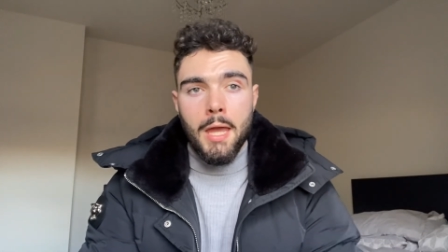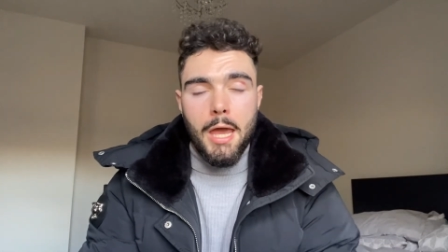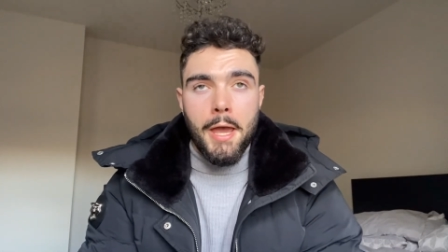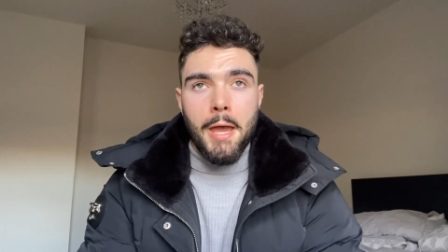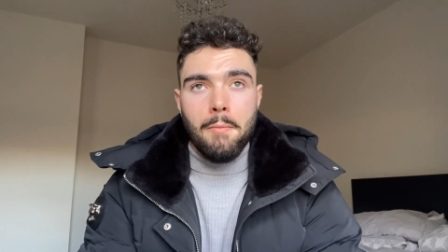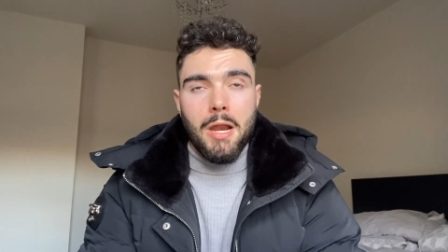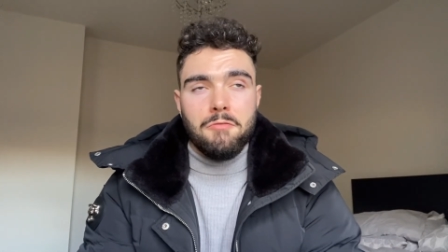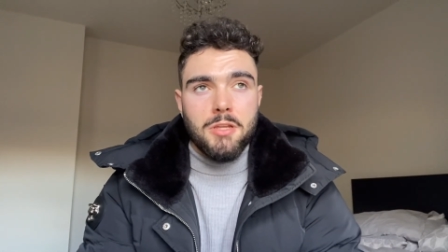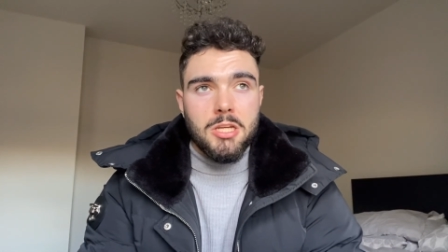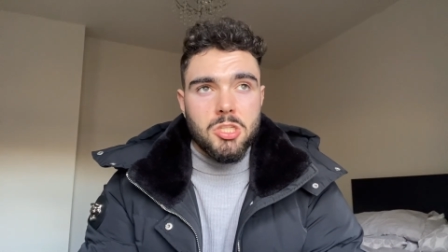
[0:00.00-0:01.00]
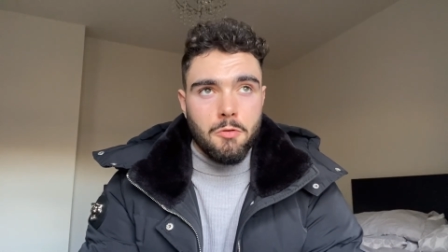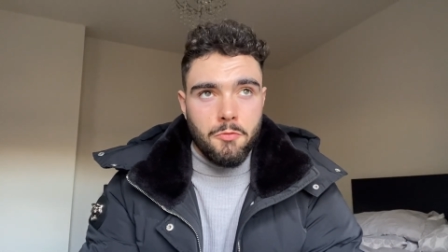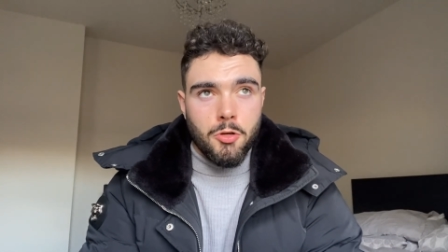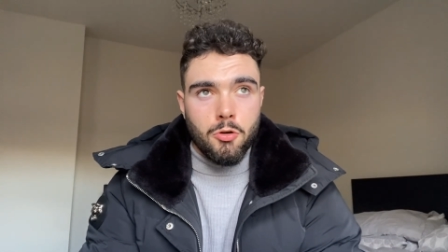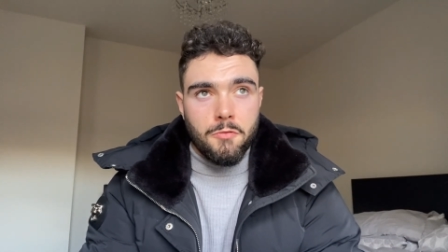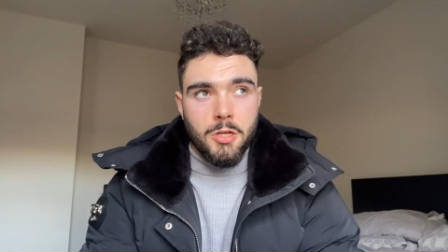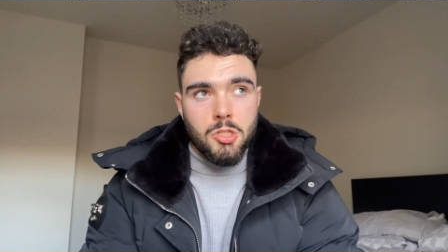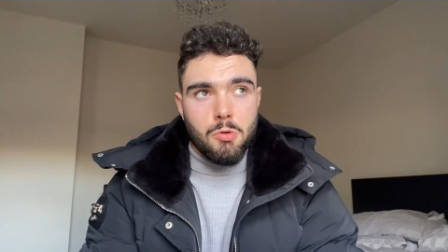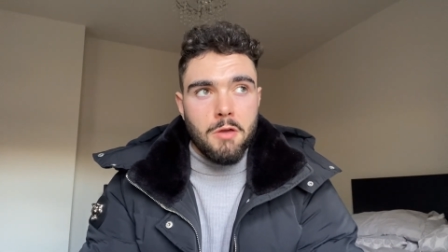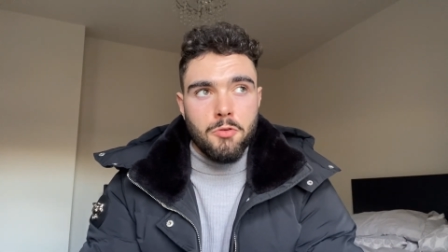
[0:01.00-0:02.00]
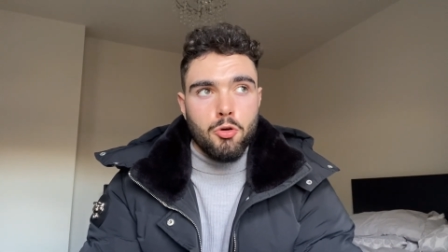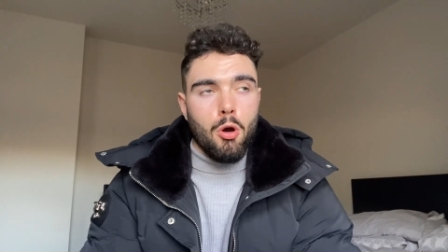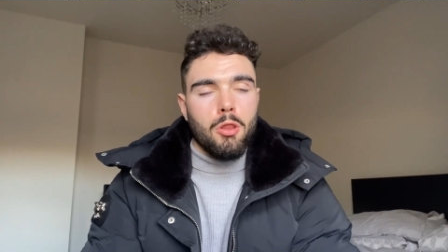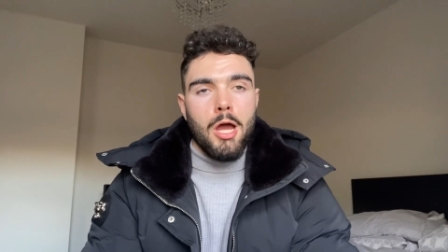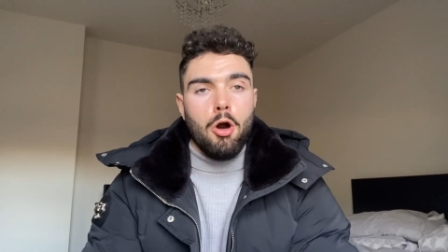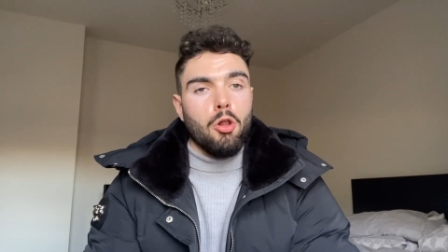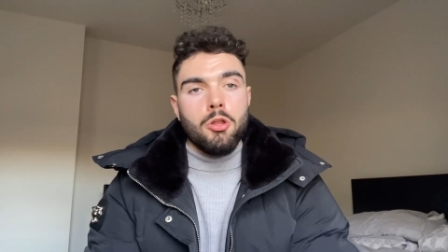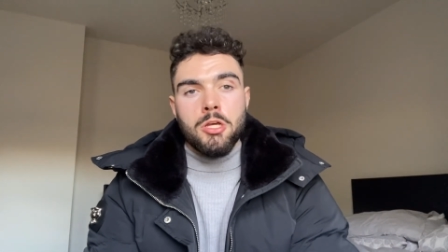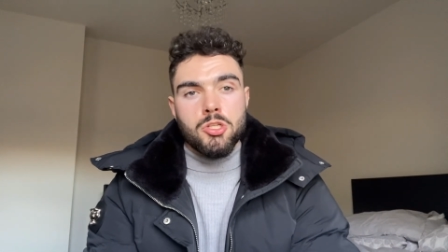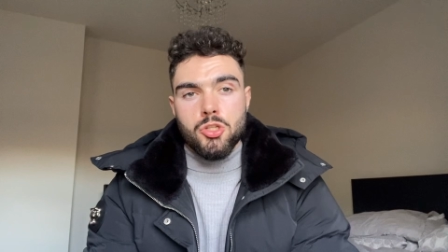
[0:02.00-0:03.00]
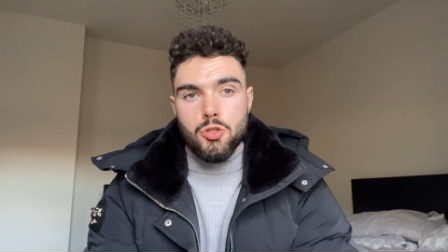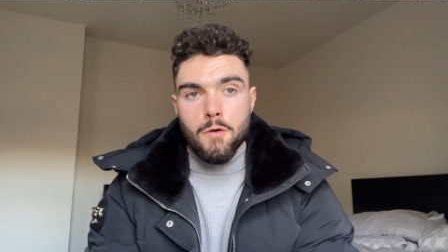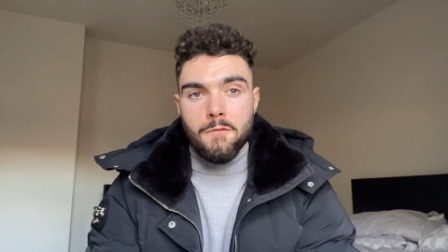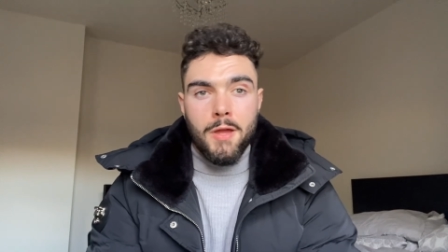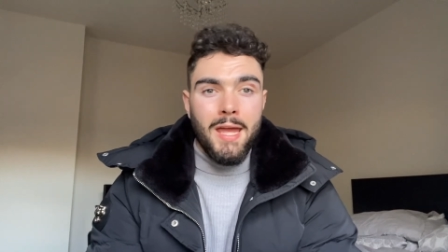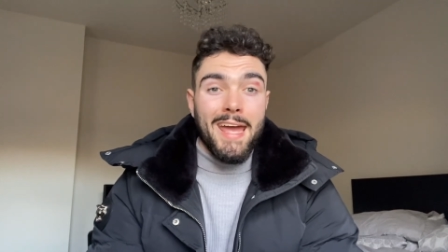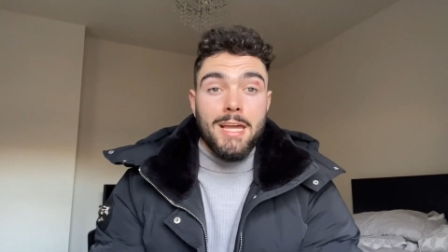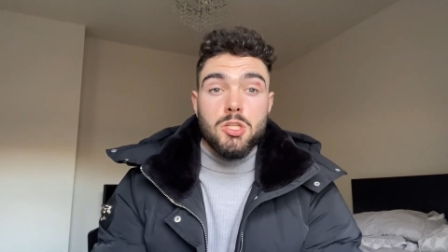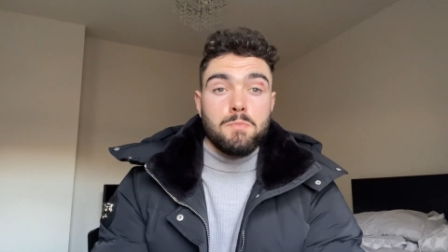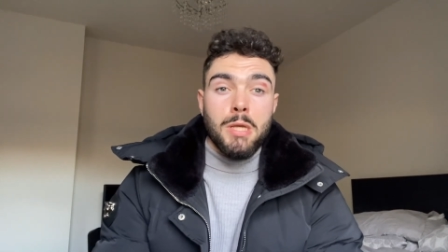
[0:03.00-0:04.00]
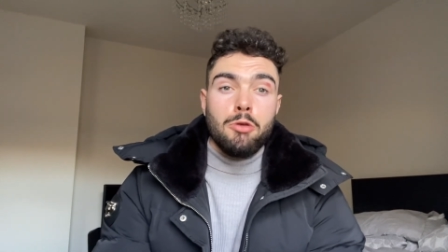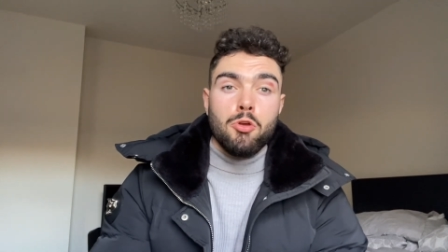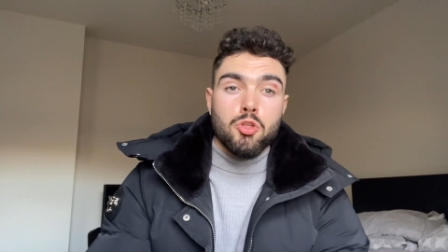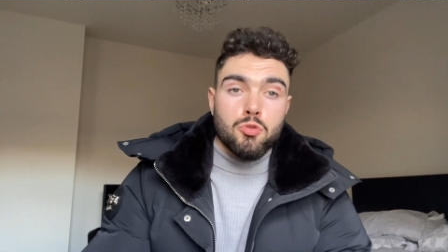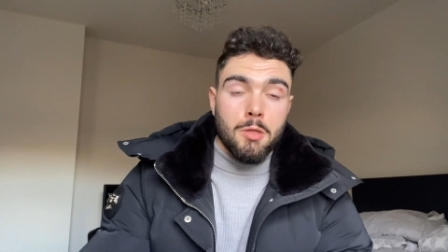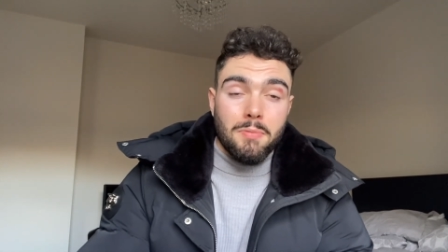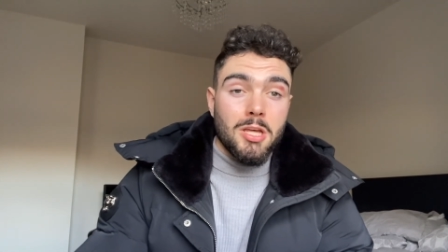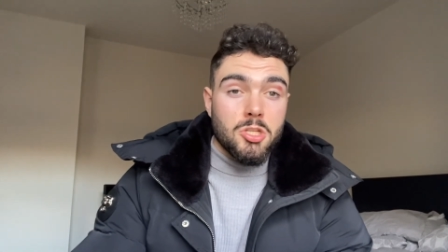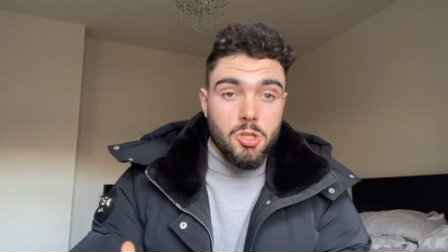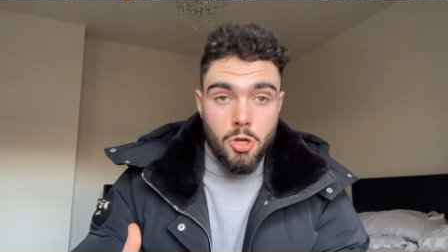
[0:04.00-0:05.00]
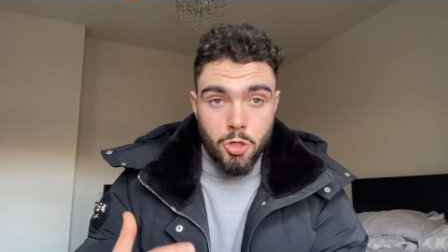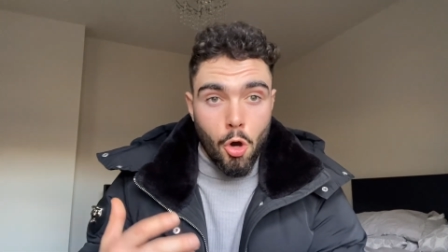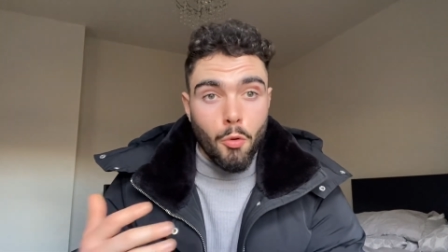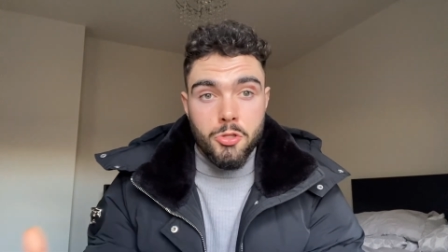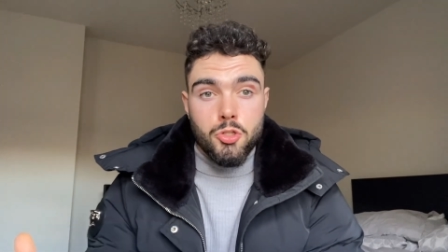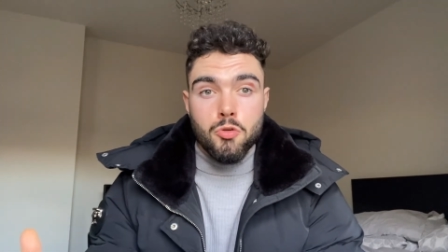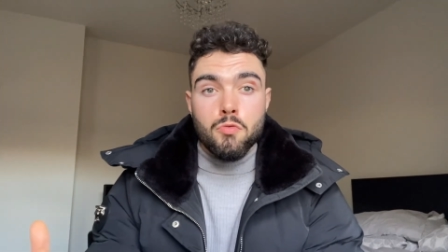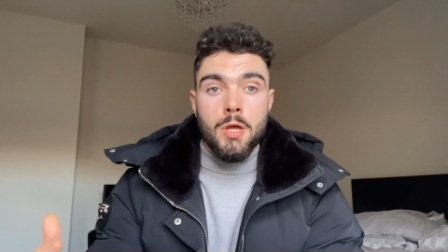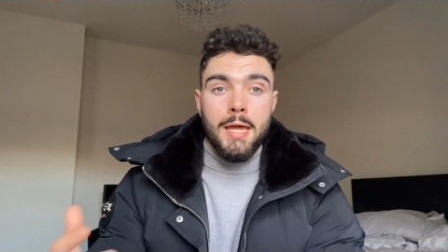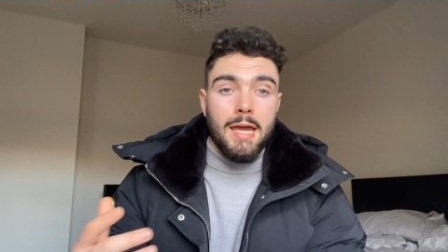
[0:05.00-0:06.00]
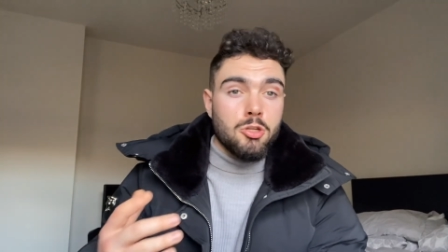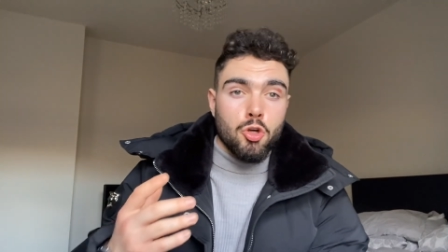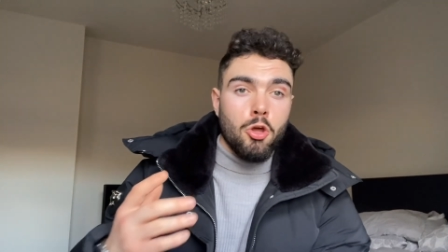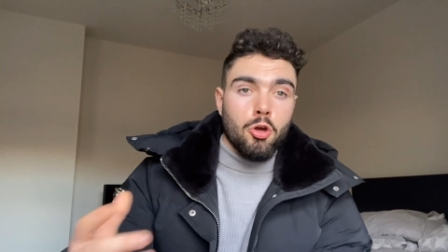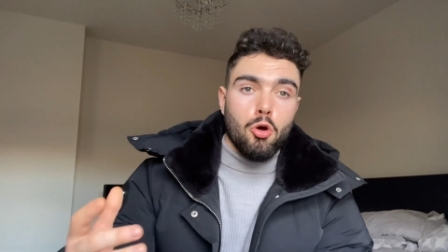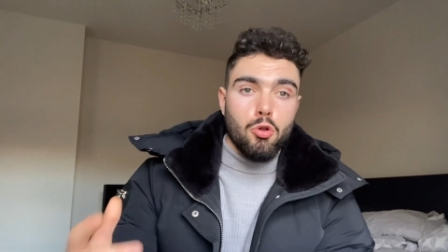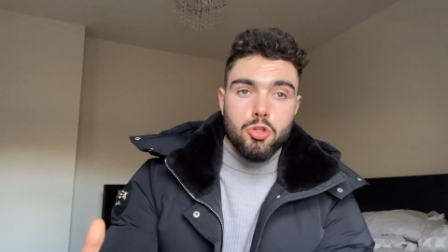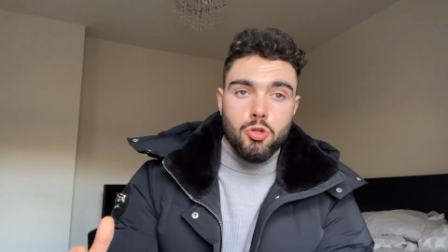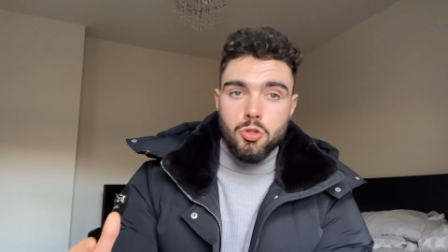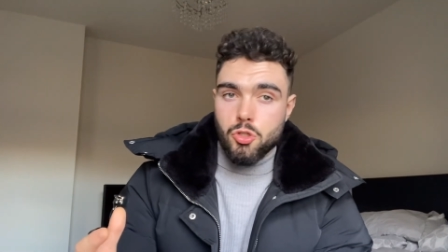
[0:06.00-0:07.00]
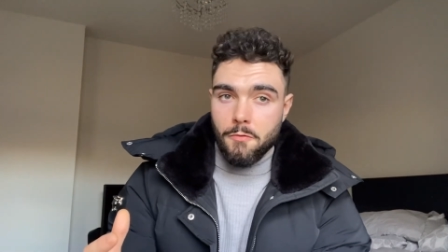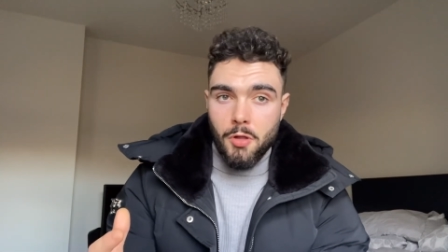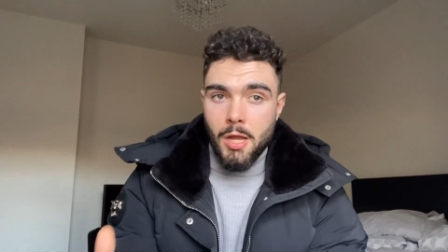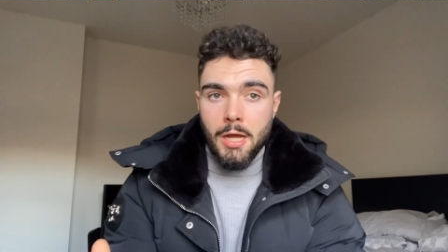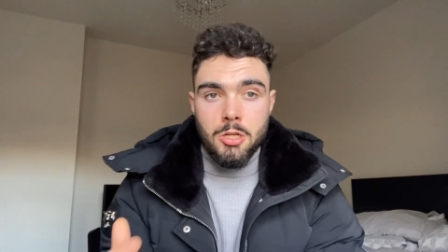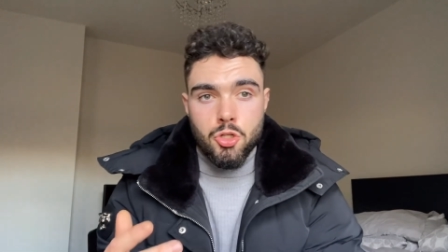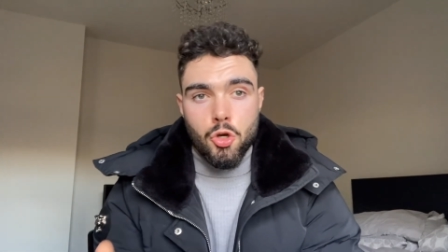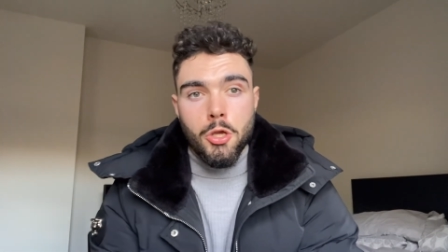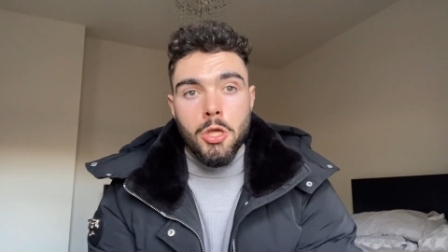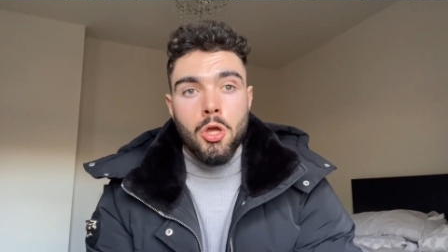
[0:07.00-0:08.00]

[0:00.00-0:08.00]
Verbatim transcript: Um, and I think that's another good thing as well. If you go on like holidays and stuff, experience the place that you're going to, enjoy the culture and stuff like that, and enjoy